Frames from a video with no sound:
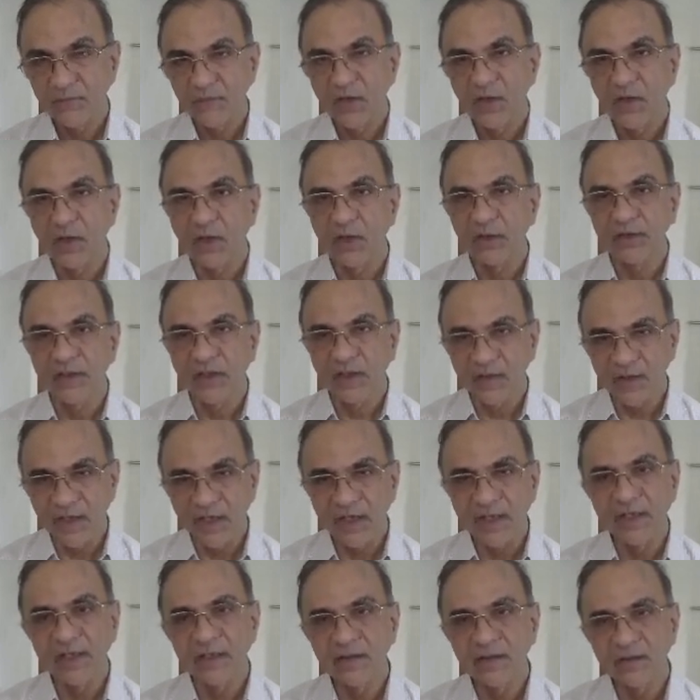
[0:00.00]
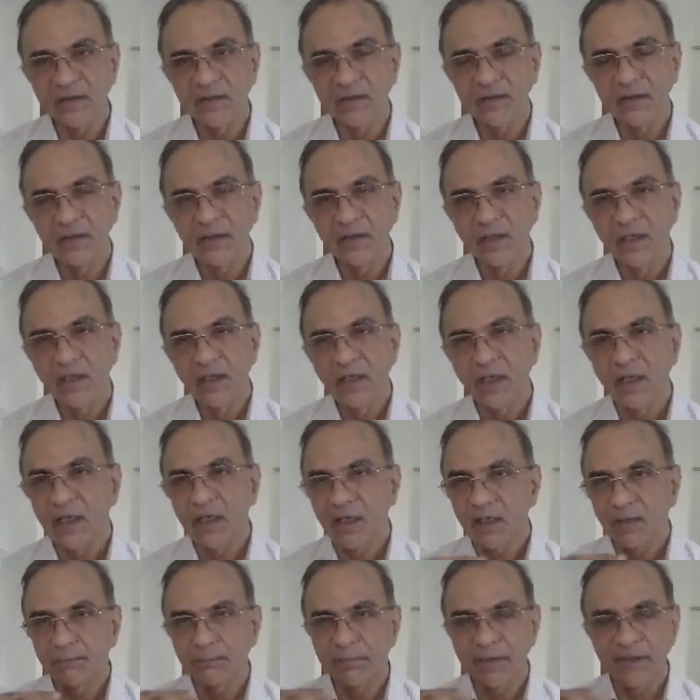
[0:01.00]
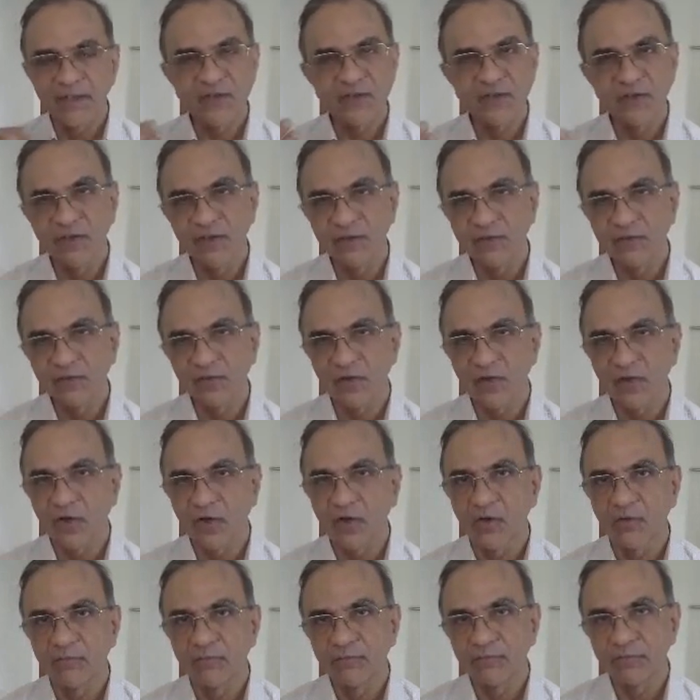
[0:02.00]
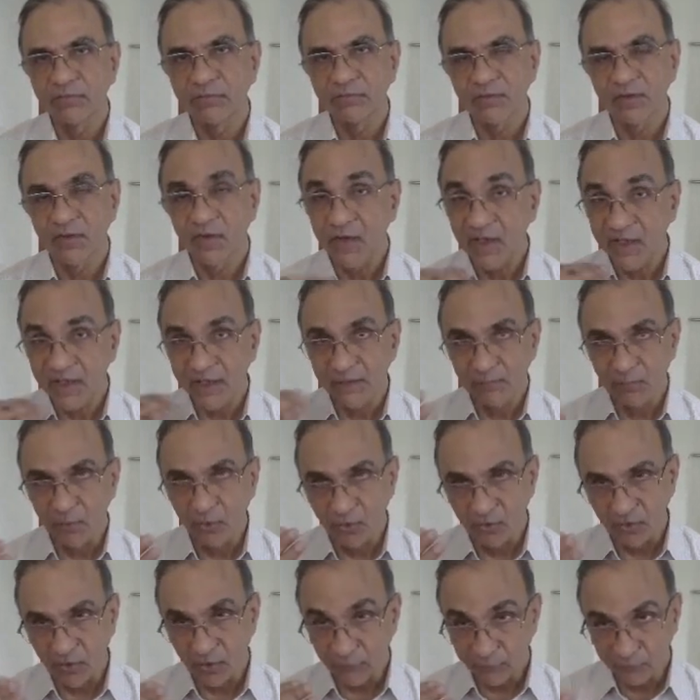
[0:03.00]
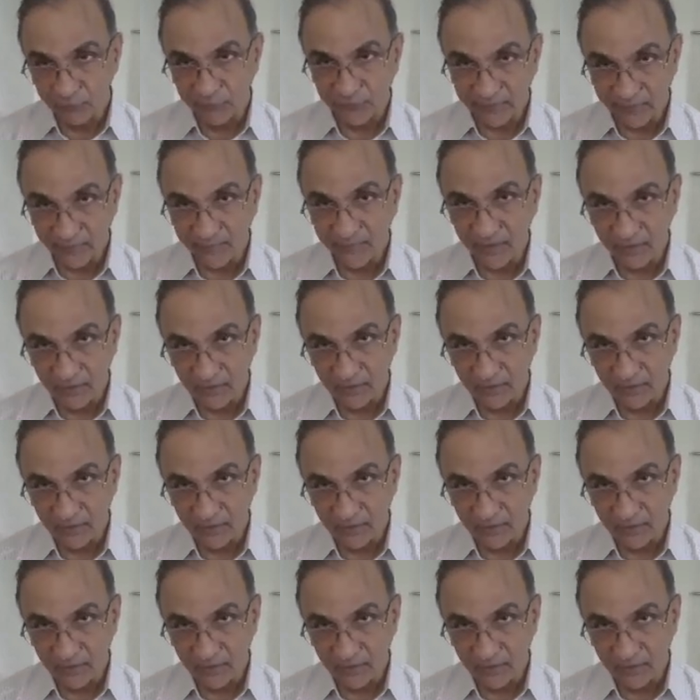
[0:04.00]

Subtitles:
On the right are pictures of dry bone, of femur.